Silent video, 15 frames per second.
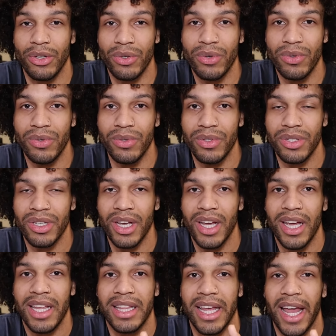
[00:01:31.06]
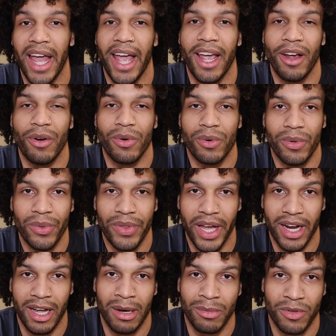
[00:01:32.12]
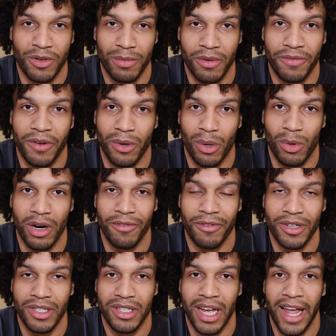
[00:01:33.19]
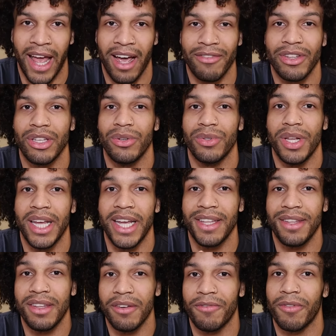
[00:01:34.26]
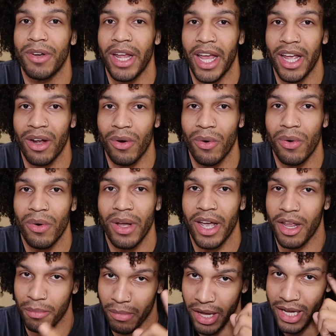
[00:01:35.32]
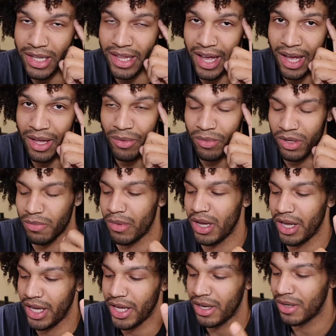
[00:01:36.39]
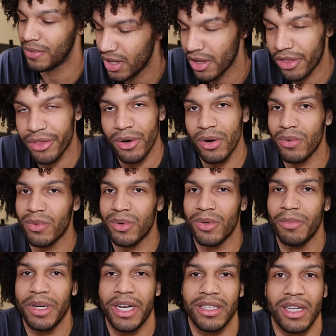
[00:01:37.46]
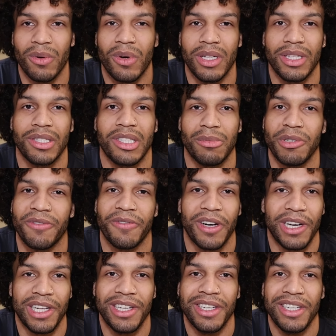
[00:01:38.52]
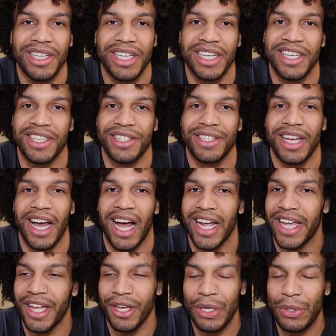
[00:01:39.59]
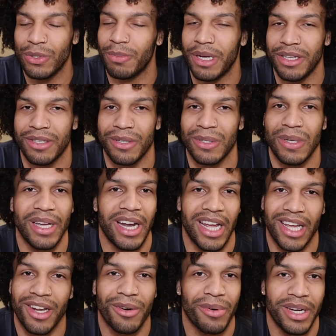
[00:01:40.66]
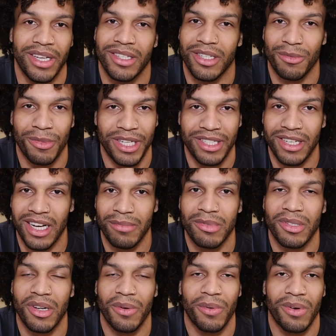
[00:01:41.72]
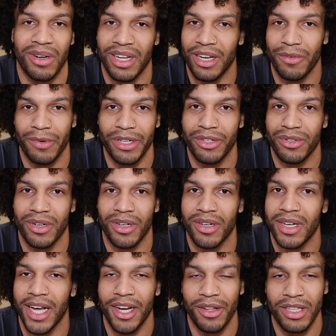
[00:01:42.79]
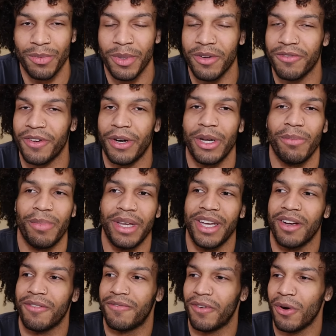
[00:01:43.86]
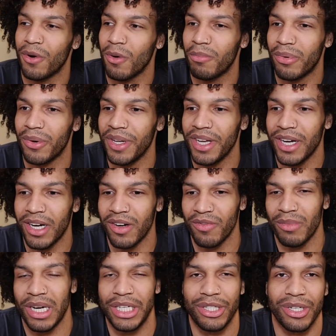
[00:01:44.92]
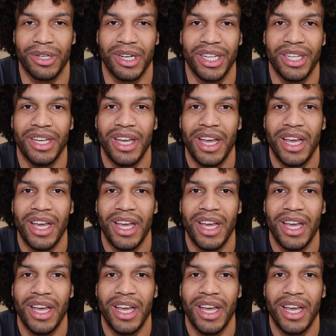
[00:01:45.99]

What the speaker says: use the angle that comes from the photo reference. I have to use a different angle and make that with my head. And the third rule, because I want this to be fun, is I can use pencil and I can erase as many times as I want and redraw. I know it's been a very big focal point of my journey,